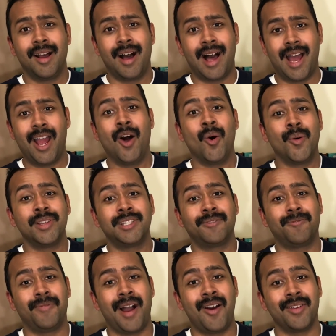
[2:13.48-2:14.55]
I always
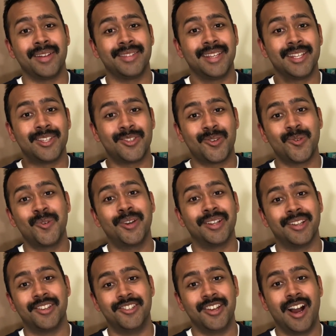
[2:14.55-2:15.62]
found it did too good
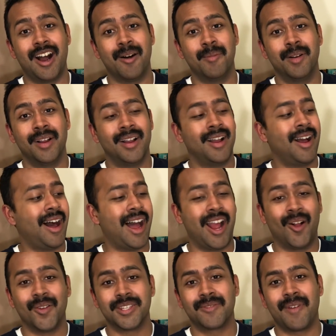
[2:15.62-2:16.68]
a job. I
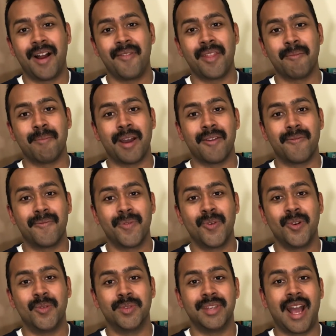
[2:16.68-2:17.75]
always found that my
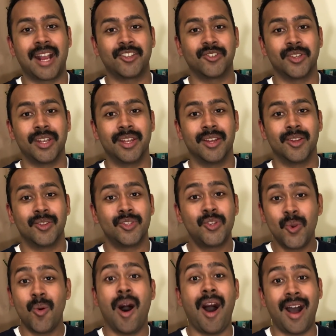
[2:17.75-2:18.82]
food was actually
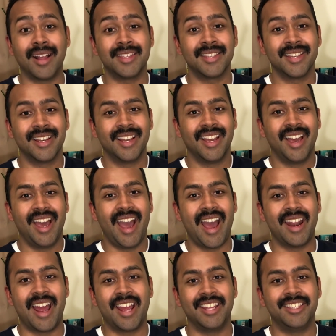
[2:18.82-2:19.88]
too hot,
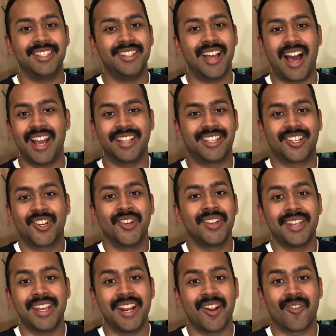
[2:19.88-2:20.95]
and I
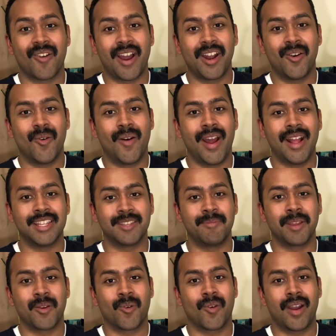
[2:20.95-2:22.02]
couldn't eat it right away. It's
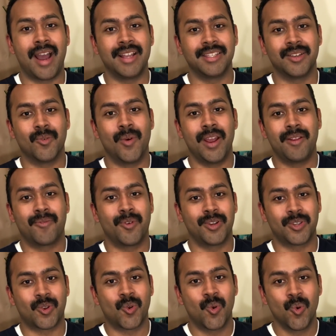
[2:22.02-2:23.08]
something where I had to wait for it
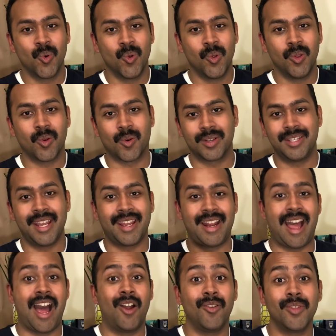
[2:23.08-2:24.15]
to cool or take it
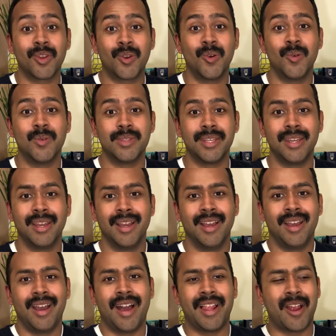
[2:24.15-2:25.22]
out of the koozie.
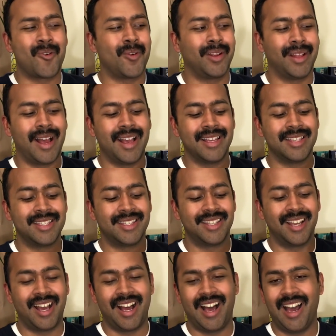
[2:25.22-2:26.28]
And I realized
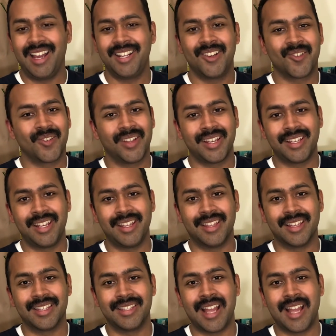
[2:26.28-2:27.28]
I don't really need this.